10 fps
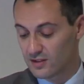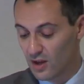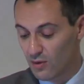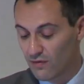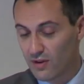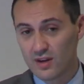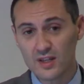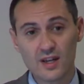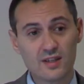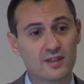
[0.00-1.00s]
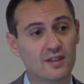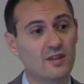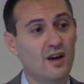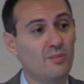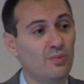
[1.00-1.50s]
So a very nice
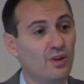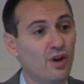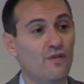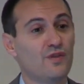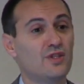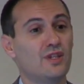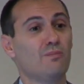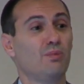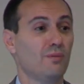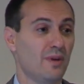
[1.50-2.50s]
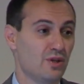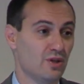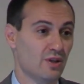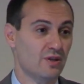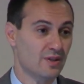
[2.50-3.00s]
example of simple
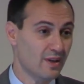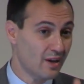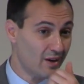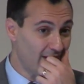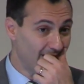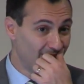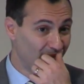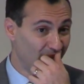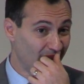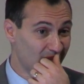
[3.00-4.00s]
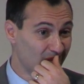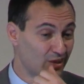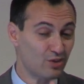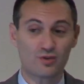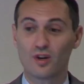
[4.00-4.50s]
measures around infection
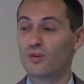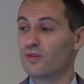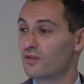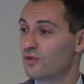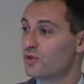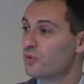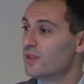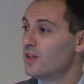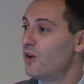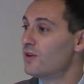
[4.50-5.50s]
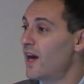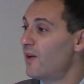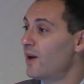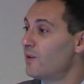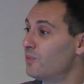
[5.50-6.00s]
control. Of course, we know
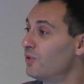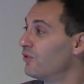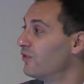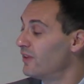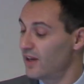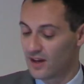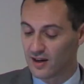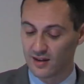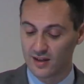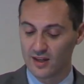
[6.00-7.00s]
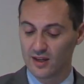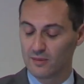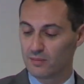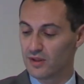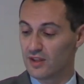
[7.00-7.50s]
now how important they are,
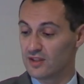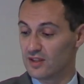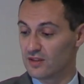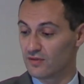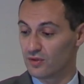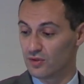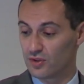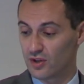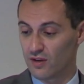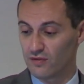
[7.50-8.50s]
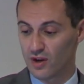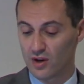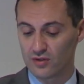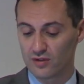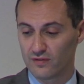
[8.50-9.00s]
but this is, of course, over
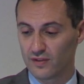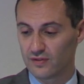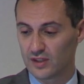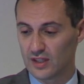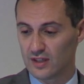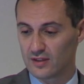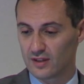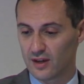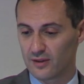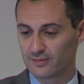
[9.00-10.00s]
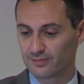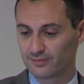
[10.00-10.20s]
150 years ago.